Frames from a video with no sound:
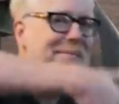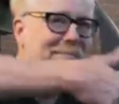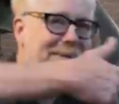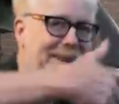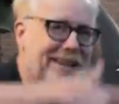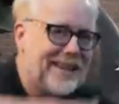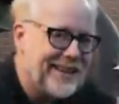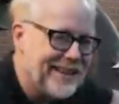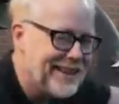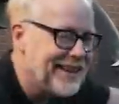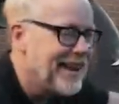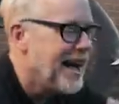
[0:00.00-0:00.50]

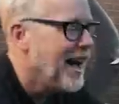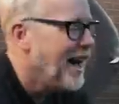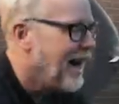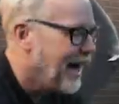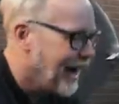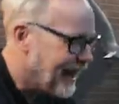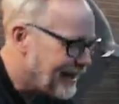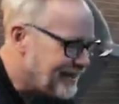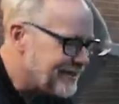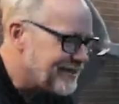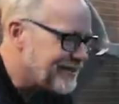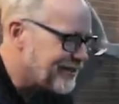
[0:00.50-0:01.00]
bead.
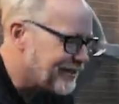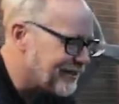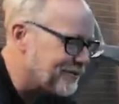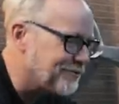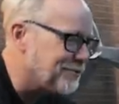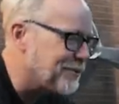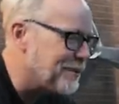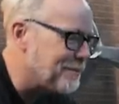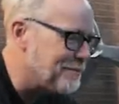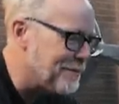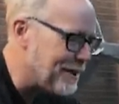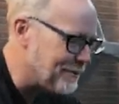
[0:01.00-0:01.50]
I just
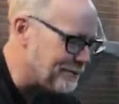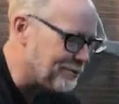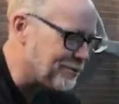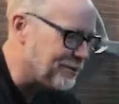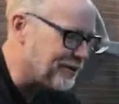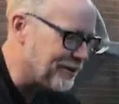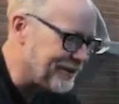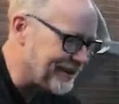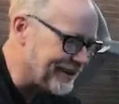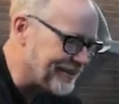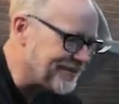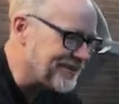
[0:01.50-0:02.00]

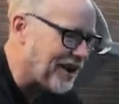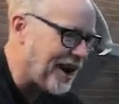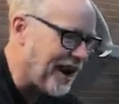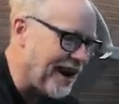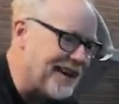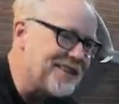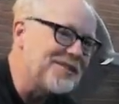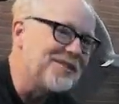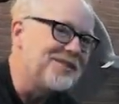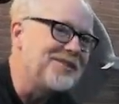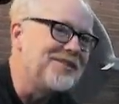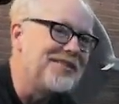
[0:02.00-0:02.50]
remember an
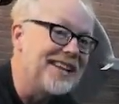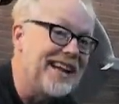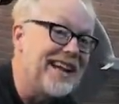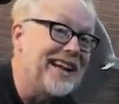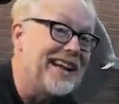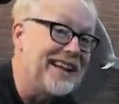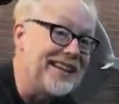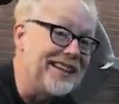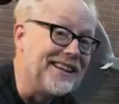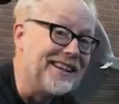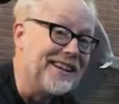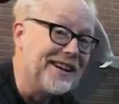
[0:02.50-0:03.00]
entire
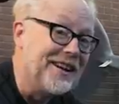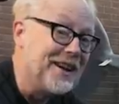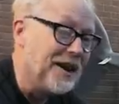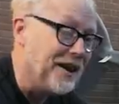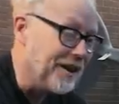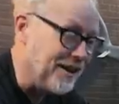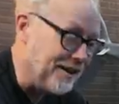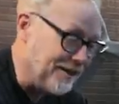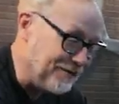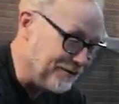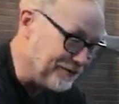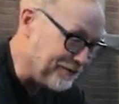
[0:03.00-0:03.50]
day
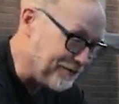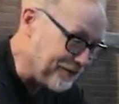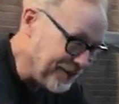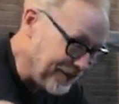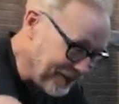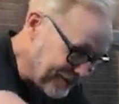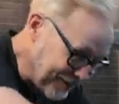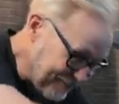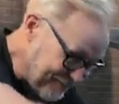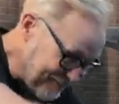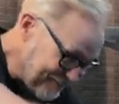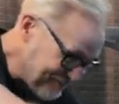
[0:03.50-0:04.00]
of
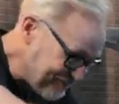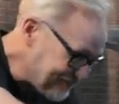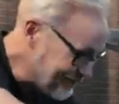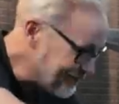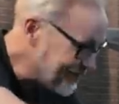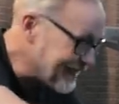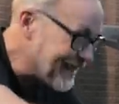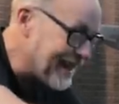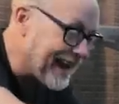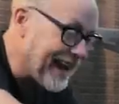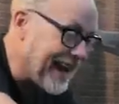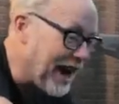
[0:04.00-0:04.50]

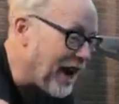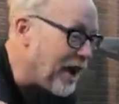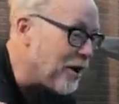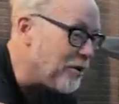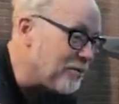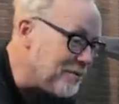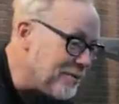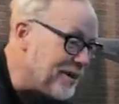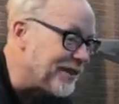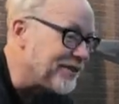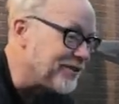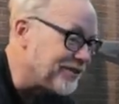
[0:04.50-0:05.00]

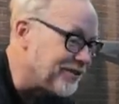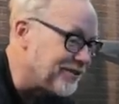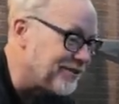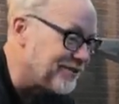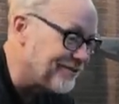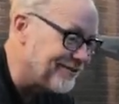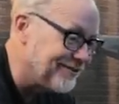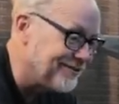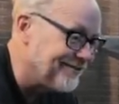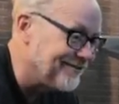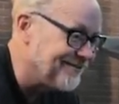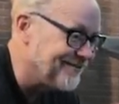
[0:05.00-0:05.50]
how much
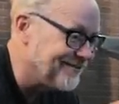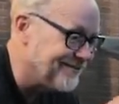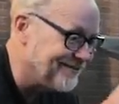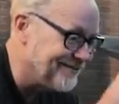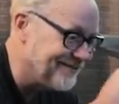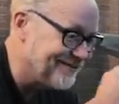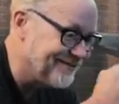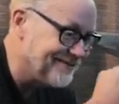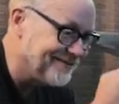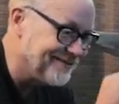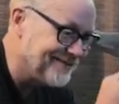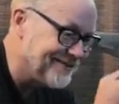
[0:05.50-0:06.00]

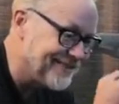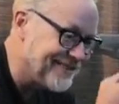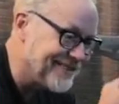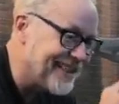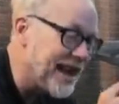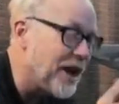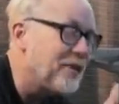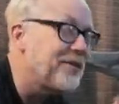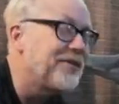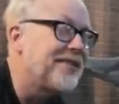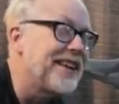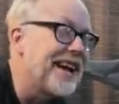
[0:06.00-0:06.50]

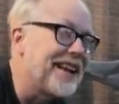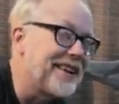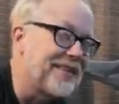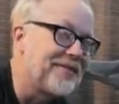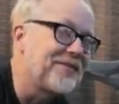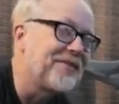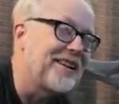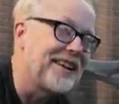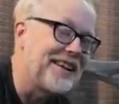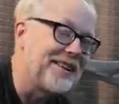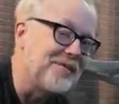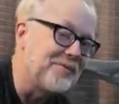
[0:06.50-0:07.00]
how
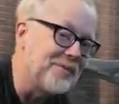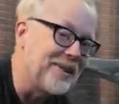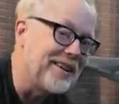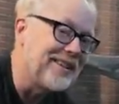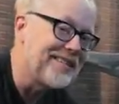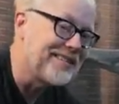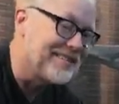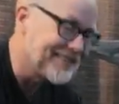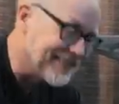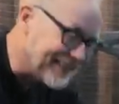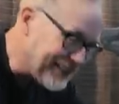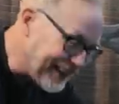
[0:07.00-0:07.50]
satisfying it
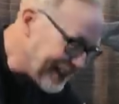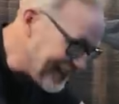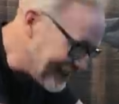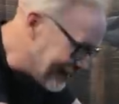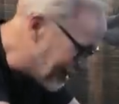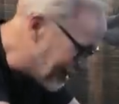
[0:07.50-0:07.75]
was to lay